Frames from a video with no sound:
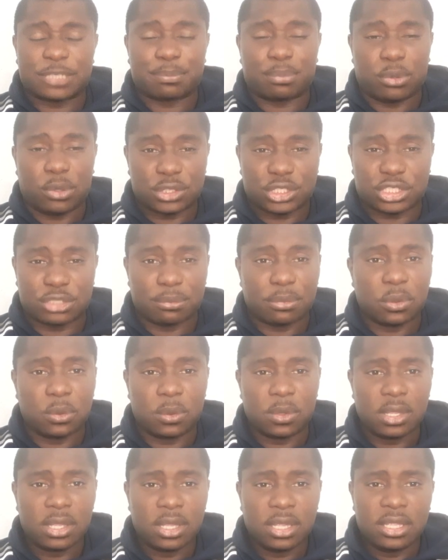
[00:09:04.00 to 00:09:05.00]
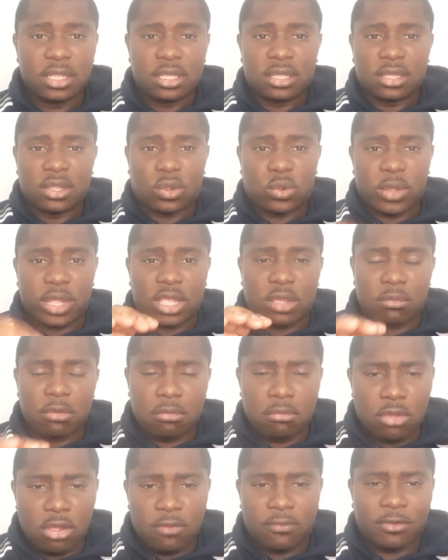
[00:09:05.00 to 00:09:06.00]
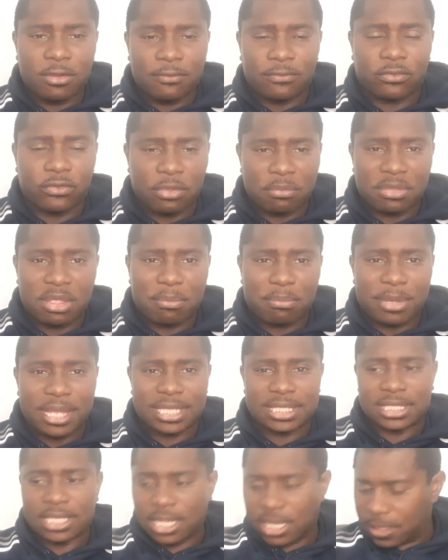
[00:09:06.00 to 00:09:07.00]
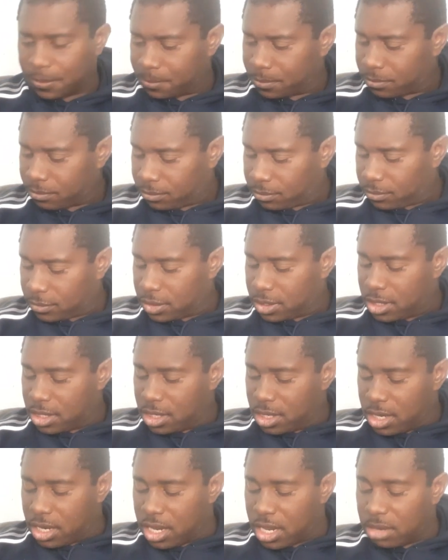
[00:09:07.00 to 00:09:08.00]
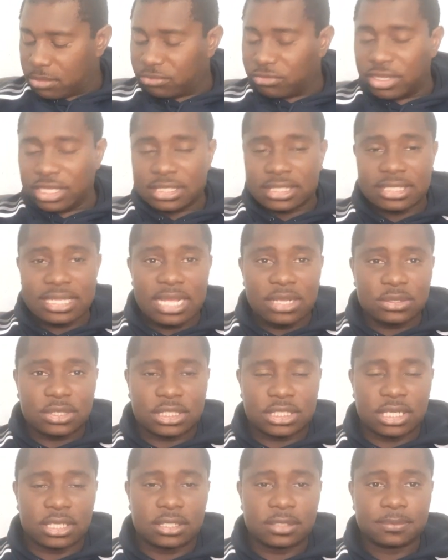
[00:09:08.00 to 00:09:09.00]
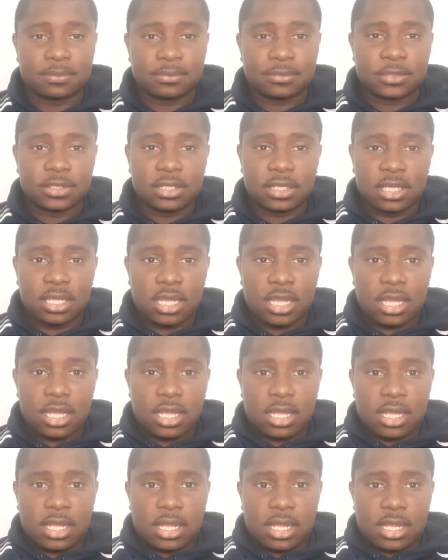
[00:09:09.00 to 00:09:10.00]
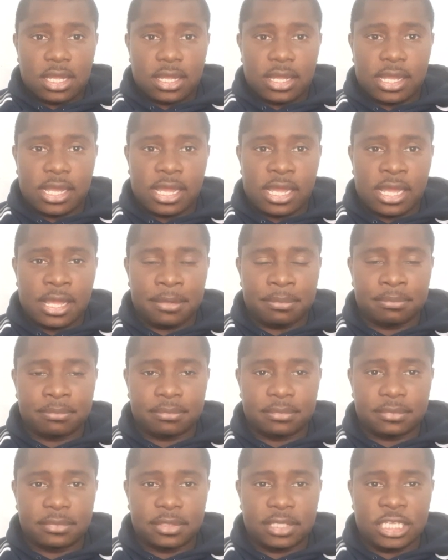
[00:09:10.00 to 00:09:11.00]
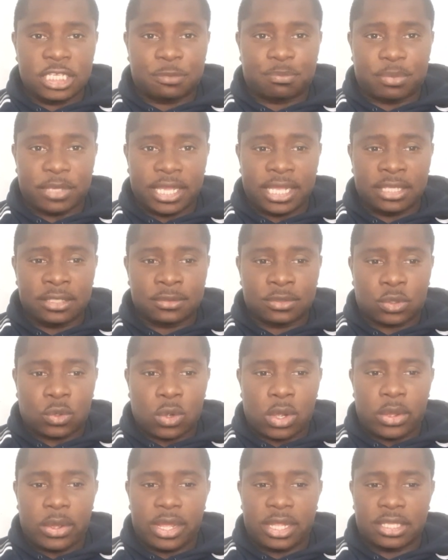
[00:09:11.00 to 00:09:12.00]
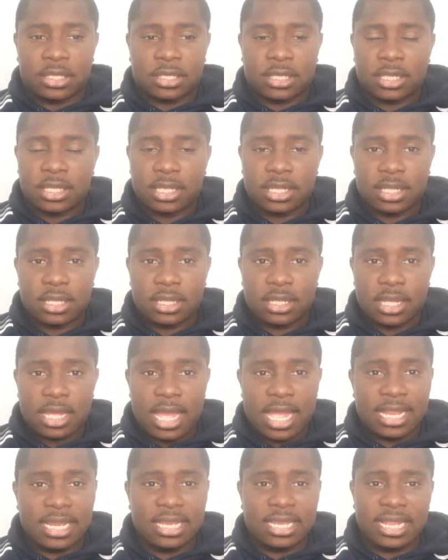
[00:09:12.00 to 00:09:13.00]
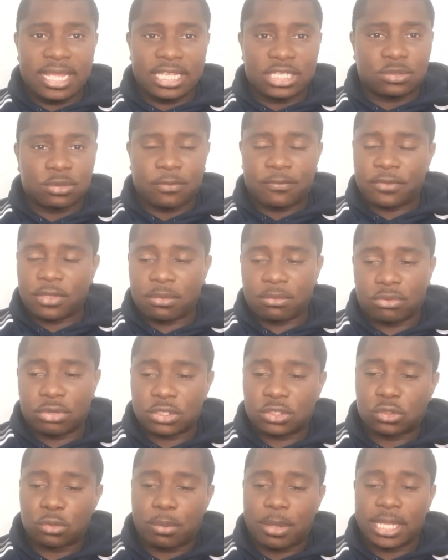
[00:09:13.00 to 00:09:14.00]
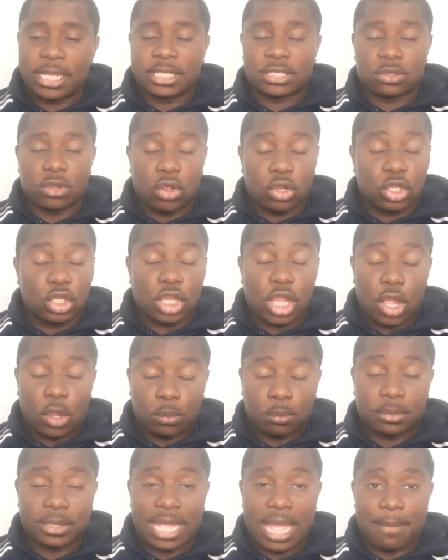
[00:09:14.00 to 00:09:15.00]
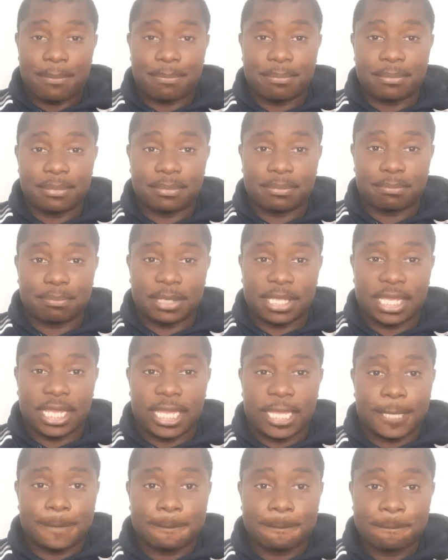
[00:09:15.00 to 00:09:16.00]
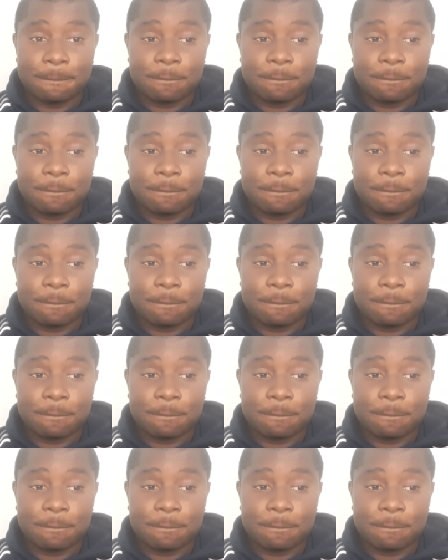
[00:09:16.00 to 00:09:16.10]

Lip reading: possible. The quicker we move on for him, the better. Reece Nelson, he's been quoted and linked with Crystal Palace on loan, that be it.